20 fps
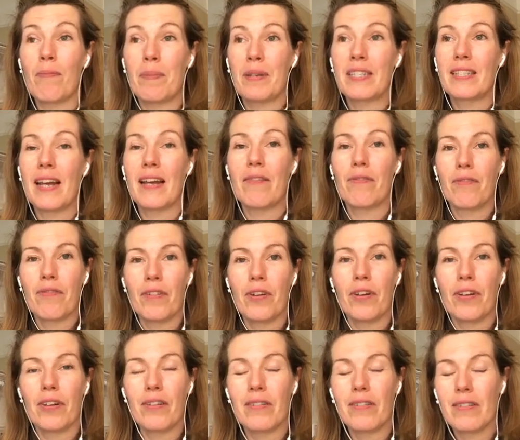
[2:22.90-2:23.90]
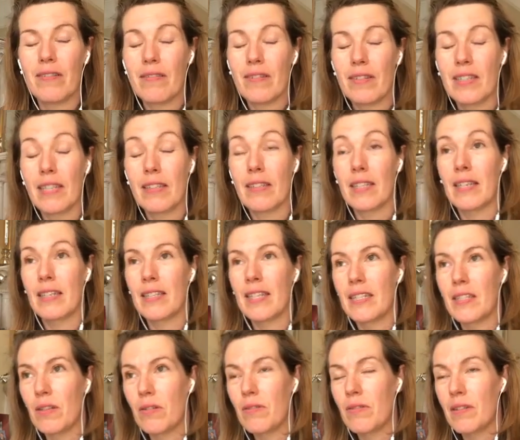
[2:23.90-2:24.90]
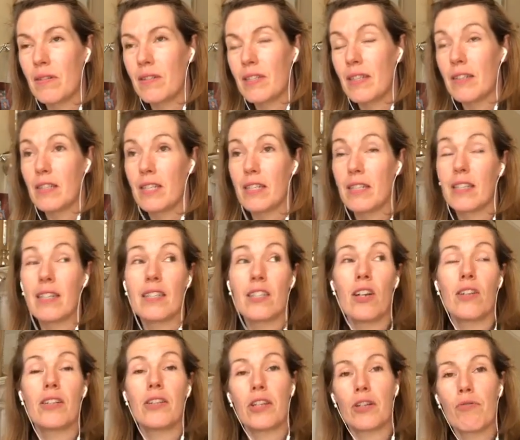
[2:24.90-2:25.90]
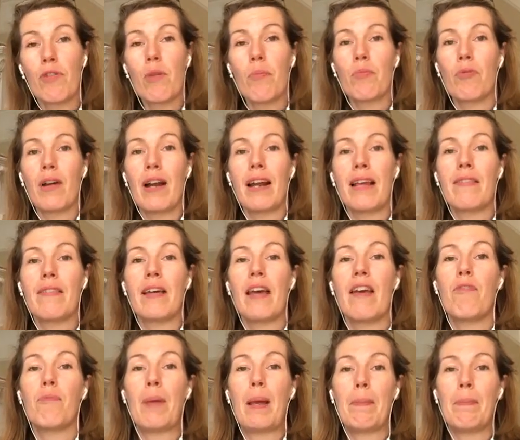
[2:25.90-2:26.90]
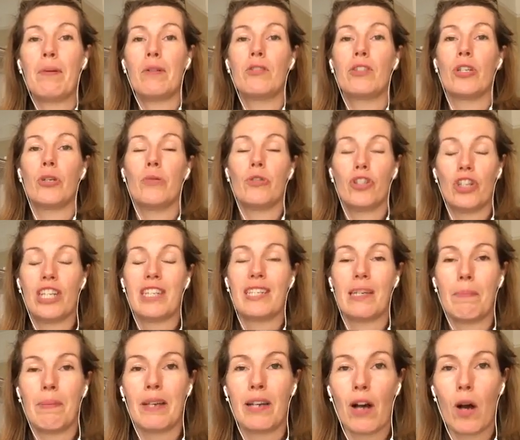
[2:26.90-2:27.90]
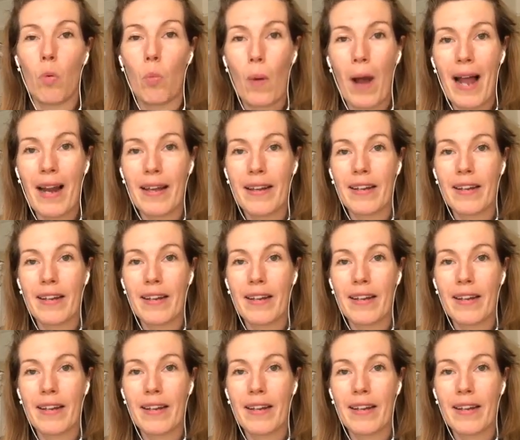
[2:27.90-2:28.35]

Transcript: been saying since I started the group really that if people do GDPR well,